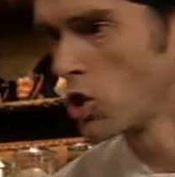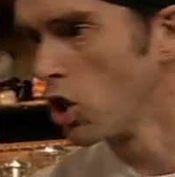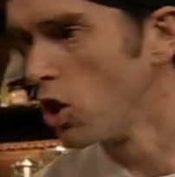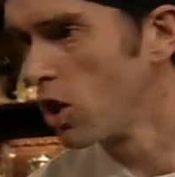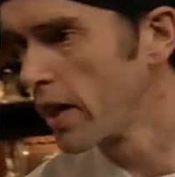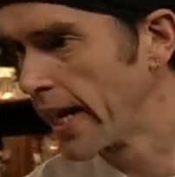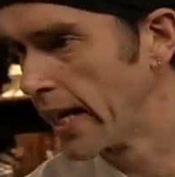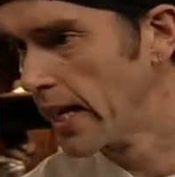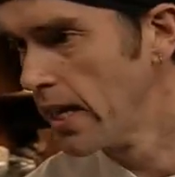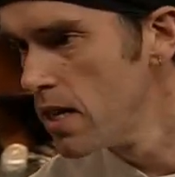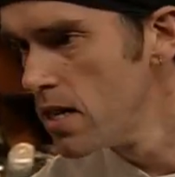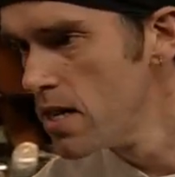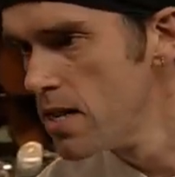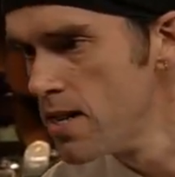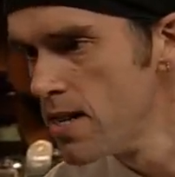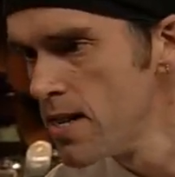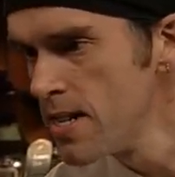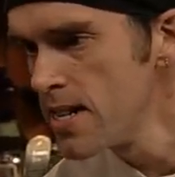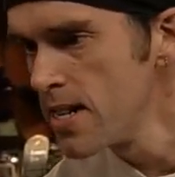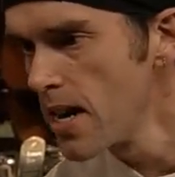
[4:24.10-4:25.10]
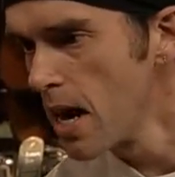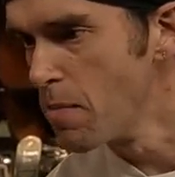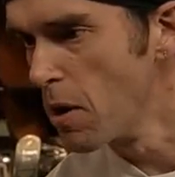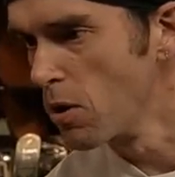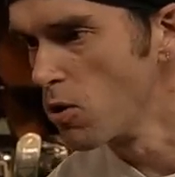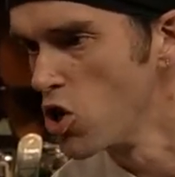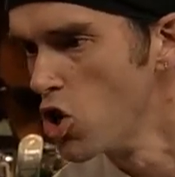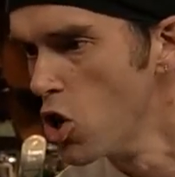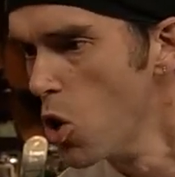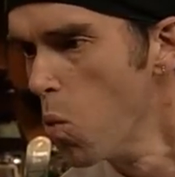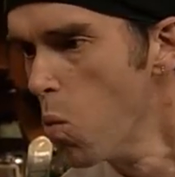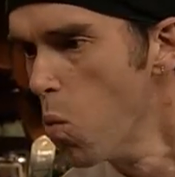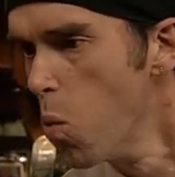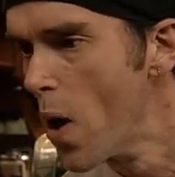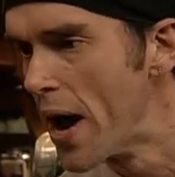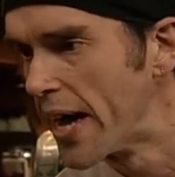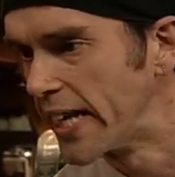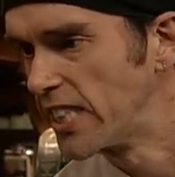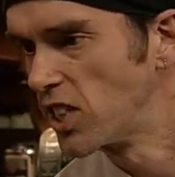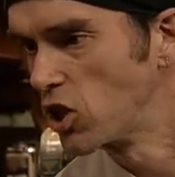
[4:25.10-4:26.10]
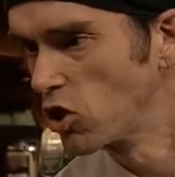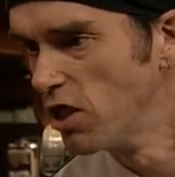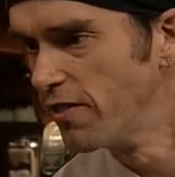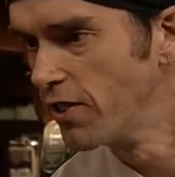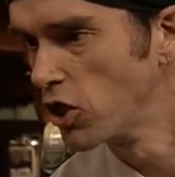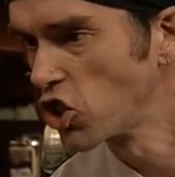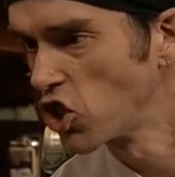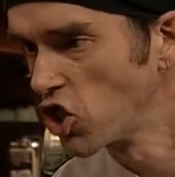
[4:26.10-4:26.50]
talking about your waster of a